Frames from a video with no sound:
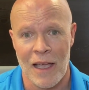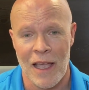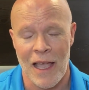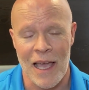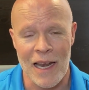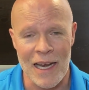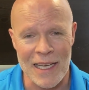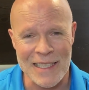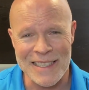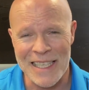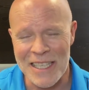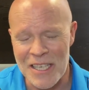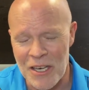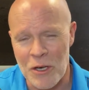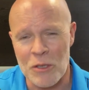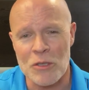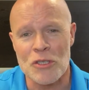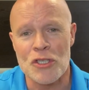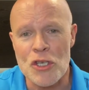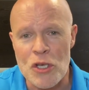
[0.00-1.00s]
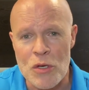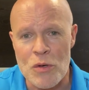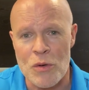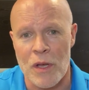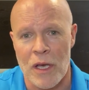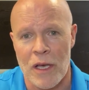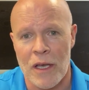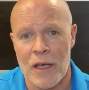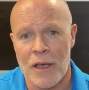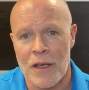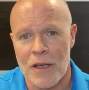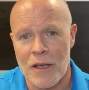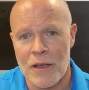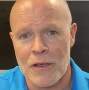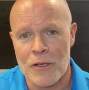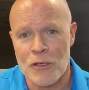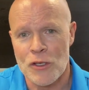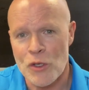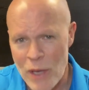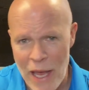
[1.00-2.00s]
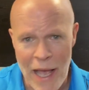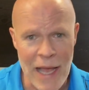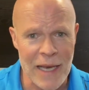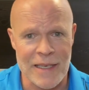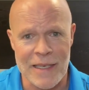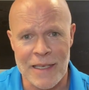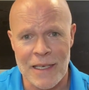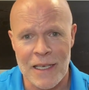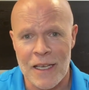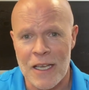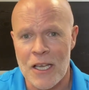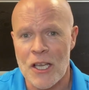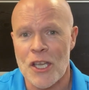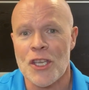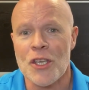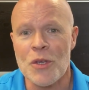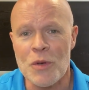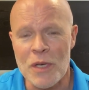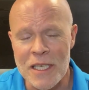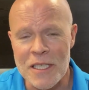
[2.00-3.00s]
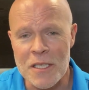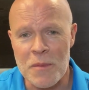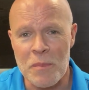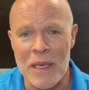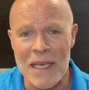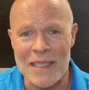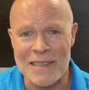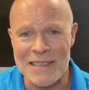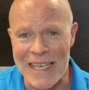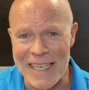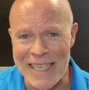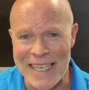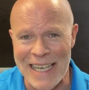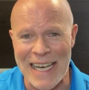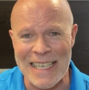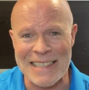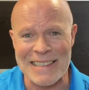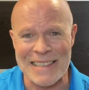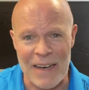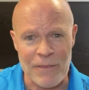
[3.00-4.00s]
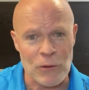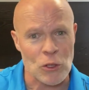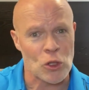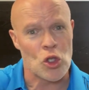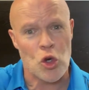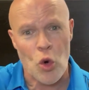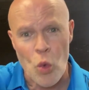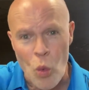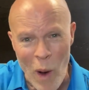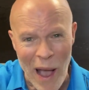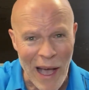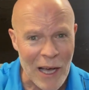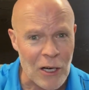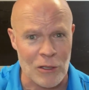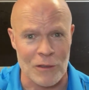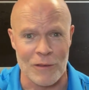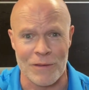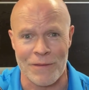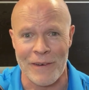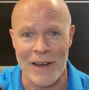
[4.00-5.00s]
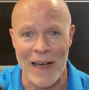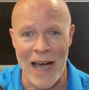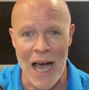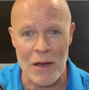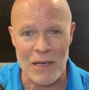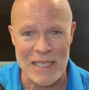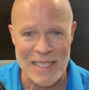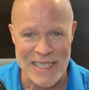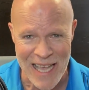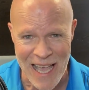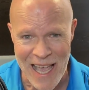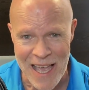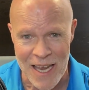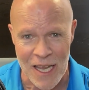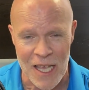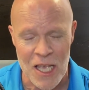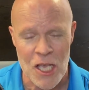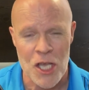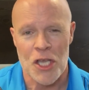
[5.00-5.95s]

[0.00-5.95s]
And I said, you know, dudette, you need to be at like a level 12 out of 10.